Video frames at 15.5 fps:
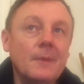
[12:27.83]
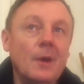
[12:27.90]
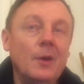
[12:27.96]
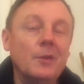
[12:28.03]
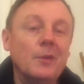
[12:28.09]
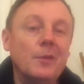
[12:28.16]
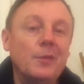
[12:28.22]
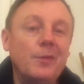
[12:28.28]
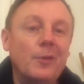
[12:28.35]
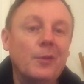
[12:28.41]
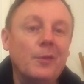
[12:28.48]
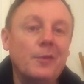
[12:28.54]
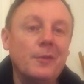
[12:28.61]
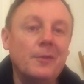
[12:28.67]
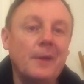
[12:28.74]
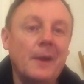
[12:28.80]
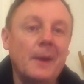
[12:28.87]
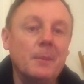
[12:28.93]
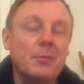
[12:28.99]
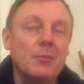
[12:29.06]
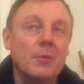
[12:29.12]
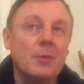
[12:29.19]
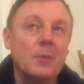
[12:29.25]
the 4th of
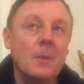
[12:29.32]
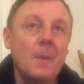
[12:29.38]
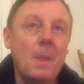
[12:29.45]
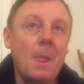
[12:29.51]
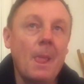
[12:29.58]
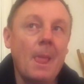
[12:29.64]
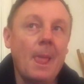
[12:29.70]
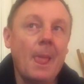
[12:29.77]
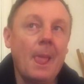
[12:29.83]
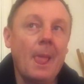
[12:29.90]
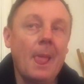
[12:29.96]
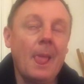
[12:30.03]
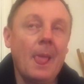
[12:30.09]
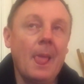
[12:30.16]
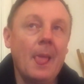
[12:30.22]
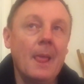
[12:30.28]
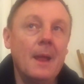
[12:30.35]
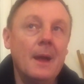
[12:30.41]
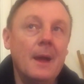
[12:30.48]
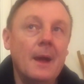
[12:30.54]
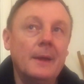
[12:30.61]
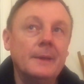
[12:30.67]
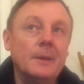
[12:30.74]
April,
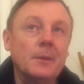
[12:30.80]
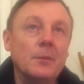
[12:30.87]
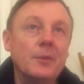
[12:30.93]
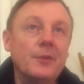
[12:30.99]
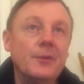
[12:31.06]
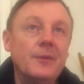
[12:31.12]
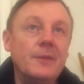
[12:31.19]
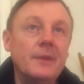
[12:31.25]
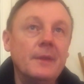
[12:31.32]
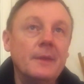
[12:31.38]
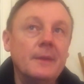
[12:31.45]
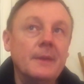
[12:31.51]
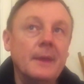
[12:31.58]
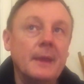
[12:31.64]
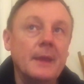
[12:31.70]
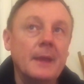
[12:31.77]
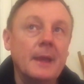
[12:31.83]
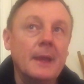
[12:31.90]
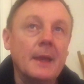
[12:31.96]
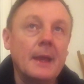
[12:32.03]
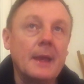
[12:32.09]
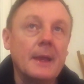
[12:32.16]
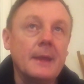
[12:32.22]
and it was
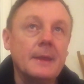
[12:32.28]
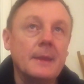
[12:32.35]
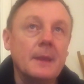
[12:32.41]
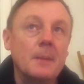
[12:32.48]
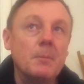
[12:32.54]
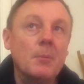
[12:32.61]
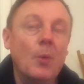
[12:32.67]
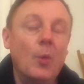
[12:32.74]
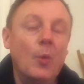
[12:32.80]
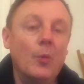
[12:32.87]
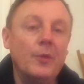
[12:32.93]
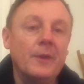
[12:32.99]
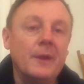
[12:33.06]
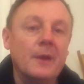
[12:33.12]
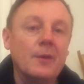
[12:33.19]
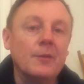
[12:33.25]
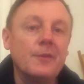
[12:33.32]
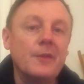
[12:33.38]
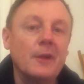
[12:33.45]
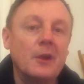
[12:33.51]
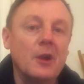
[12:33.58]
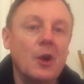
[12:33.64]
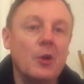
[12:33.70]
the morning of
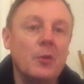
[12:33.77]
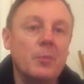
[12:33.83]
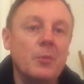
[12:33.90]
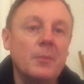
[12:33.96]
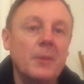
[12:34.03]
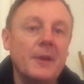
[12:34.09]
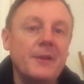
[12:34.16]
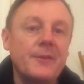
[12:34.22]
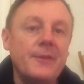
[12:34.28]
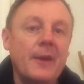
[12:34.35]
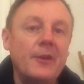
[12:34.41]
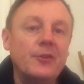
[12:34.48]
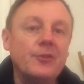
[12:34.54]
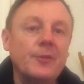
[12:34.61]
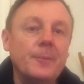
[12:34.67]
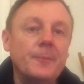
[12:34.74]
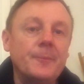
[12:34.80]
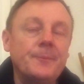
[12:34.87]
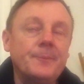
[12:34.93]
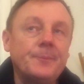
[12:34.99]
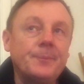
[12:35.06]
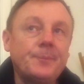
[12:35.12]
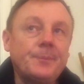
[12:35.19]
the global meditation,
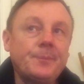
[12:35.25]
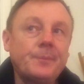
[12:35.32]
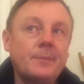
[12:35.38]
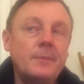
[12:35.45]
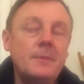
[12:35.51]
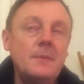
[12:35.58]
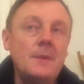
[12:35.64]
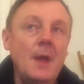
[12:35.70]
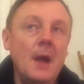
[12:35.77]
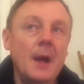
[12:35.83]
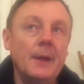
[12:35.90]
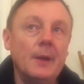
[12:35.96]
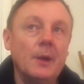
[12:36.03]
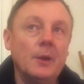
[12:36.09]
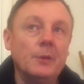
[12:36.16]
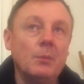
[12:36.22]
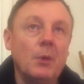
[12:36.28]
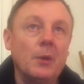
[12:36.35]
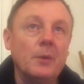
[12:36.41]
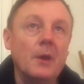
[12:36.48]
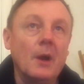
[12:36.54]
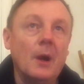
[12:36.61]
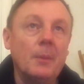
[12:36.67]
and I'd
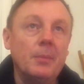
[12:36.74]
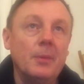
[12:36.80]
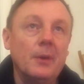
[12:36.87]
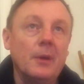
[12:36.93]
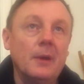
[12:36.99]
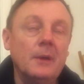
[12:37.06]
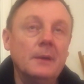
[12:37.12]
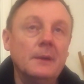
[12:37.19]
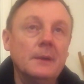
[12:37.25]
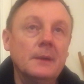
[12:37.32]
woke up at